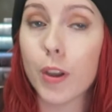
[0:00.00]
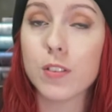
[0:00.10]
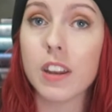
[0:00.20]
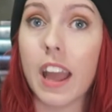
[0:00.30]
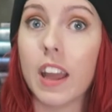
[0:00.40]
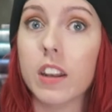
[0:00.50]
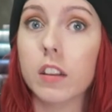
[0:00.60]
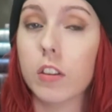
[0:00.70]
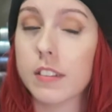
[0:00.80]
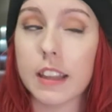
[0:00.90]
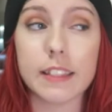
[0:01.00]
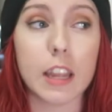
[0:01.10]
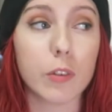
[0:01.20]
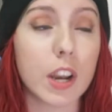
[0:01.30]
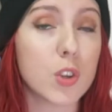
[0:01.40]
person and looks like they
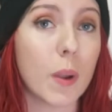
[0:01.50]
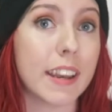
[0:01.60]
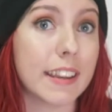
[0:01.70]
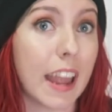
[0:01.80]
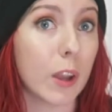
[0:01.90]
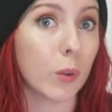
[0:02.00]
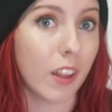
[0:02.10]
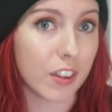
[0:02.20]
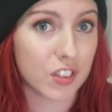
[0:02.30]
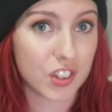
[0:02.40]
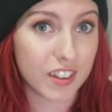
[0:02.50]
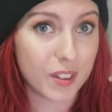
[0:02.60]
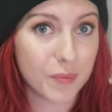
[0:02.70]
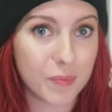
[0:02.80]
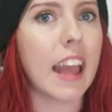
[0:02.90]
graduated Yale last year.
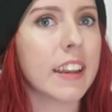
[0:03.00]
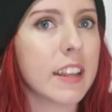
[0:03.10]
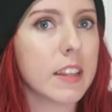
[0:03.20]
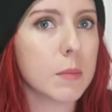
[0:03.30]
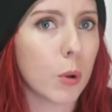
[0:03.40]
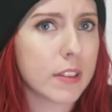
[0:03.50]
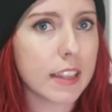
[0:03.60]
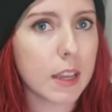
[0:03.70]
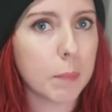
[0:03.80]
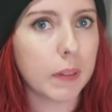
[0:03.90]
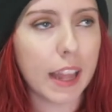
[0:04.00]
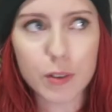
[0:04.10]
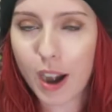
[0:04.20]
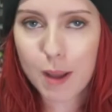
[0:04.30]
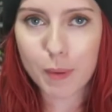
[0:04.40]
And he's mostly a
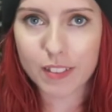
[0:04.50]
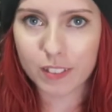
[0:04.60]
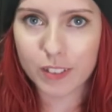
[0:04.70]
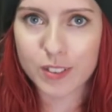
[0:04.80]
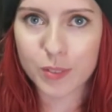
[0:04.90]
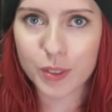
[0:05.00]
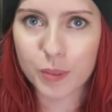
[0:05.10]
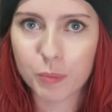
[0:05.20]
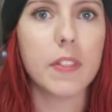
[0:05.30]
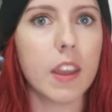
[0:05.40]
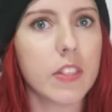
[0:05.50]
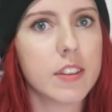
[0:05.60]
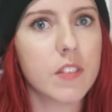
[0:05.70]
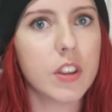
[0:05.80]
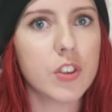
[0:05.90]
playwright by the looks of it. But the other
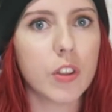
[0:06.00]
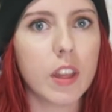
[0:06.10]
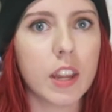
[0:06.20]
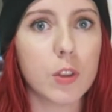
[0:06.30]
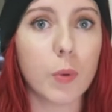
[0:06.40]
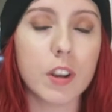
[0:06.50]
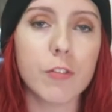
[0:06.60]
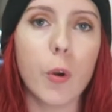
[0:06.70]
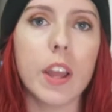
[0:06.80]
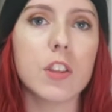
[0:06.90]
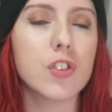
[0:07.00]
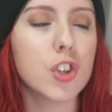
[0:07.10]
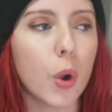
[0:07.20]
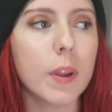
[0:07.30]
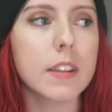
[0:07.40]
TV show that he's written for is
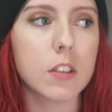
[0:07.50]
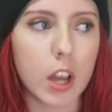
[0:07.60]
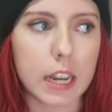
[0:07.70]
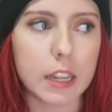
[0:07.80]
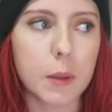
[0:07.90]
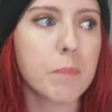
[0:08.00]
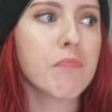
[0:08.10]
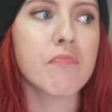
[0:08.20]
Joe Exotic.